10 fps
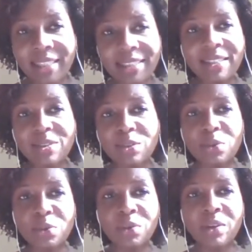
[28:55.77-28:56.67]

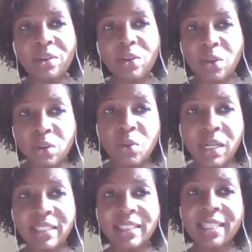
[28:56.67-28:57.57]
access to
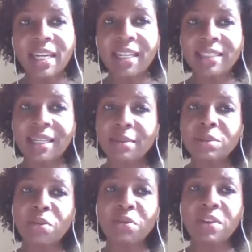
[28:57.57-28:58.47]
good quality care in
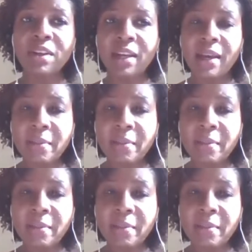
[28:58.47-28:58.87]
terms of